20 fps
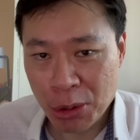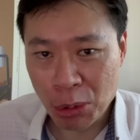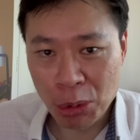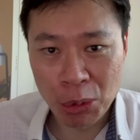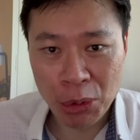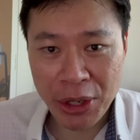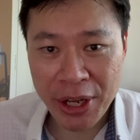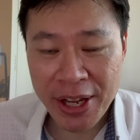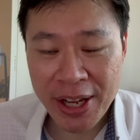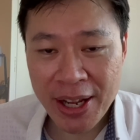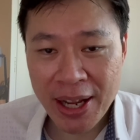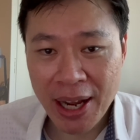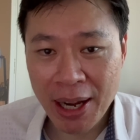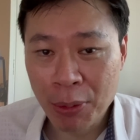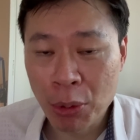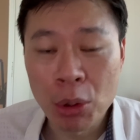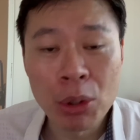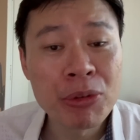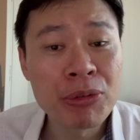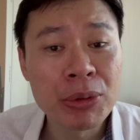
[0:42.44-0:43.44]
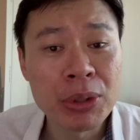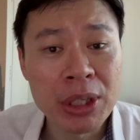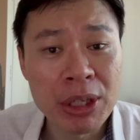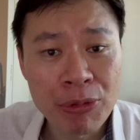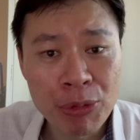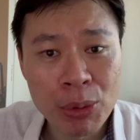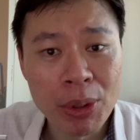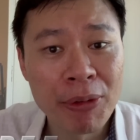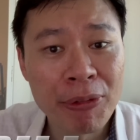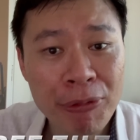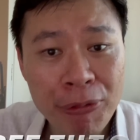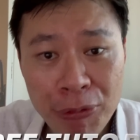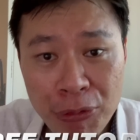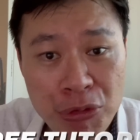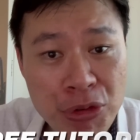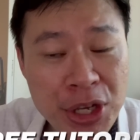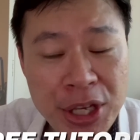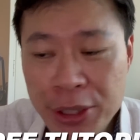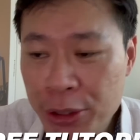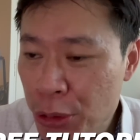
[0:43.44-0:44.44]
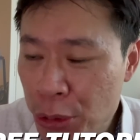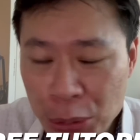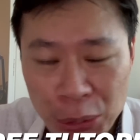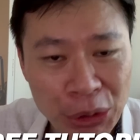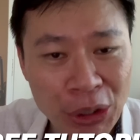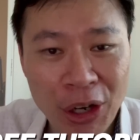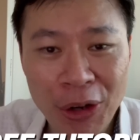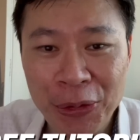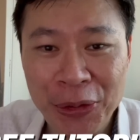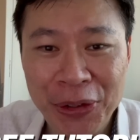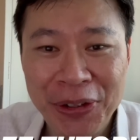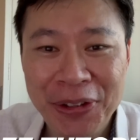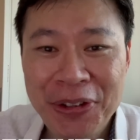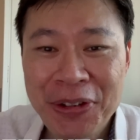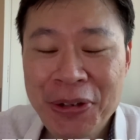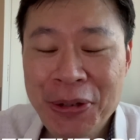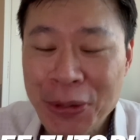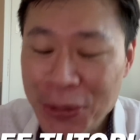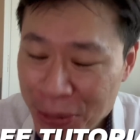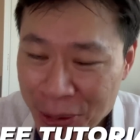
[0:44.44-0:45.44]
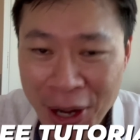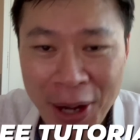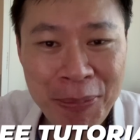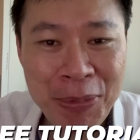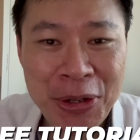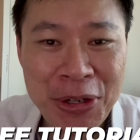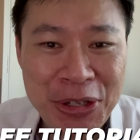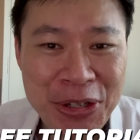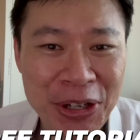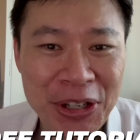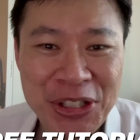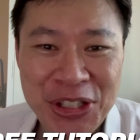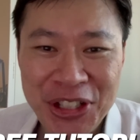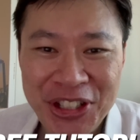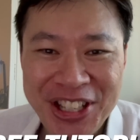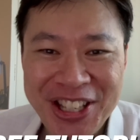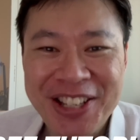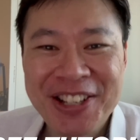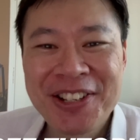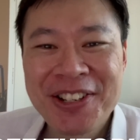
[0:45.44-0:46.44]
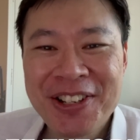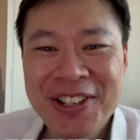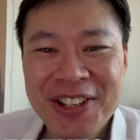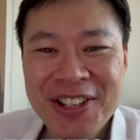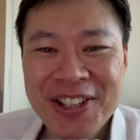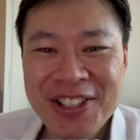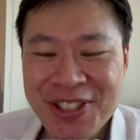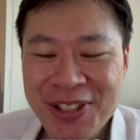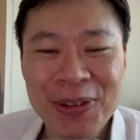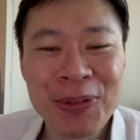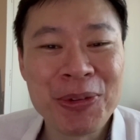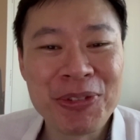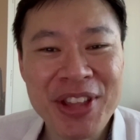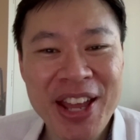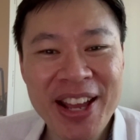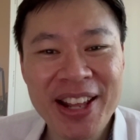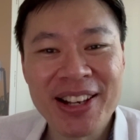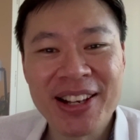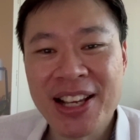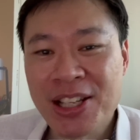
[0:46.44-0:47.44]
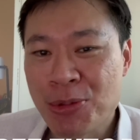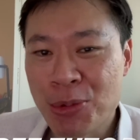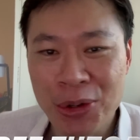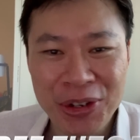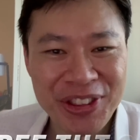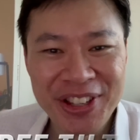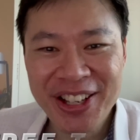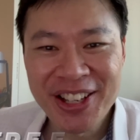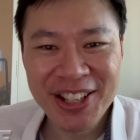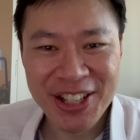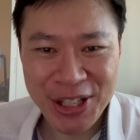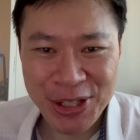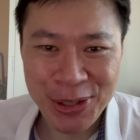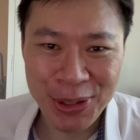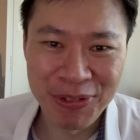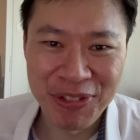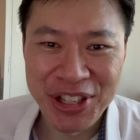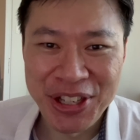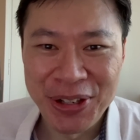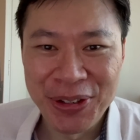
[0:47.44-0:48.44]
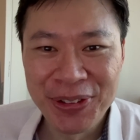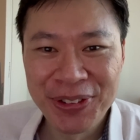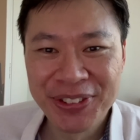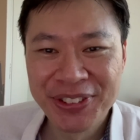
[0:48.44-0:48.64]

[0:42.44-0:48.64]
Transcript: today, I'm going to give you a free tutorial to help you in your journey. So with that, let's roll in the intro video.